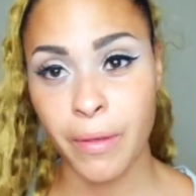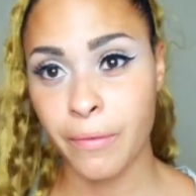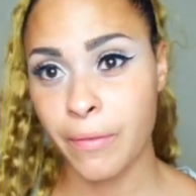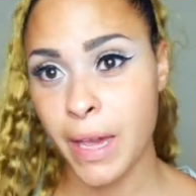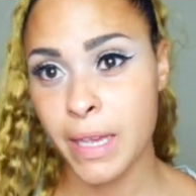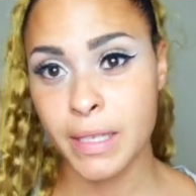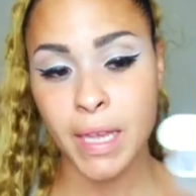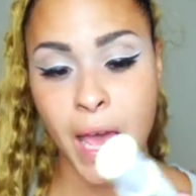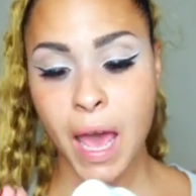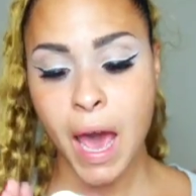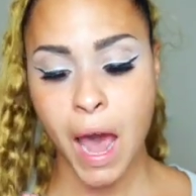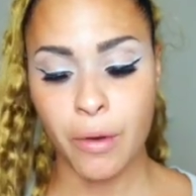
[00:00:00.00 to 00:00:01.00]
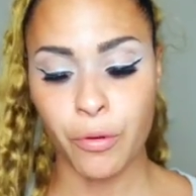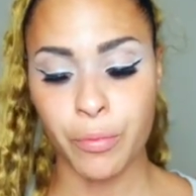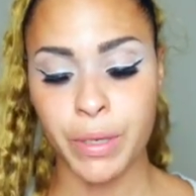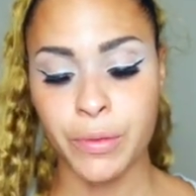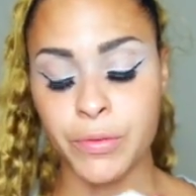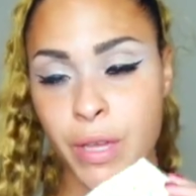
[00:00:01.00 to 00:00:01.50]
face. I will be
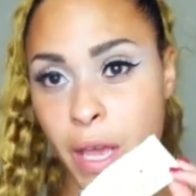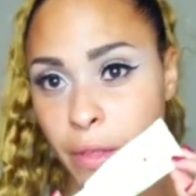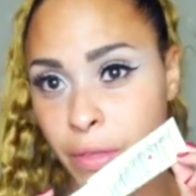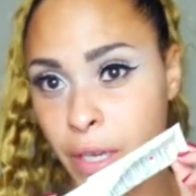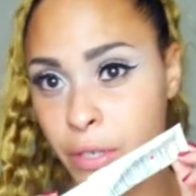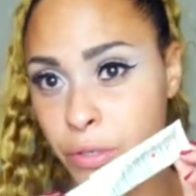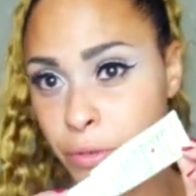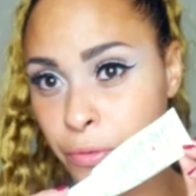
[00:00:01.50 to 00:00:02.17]
using the Too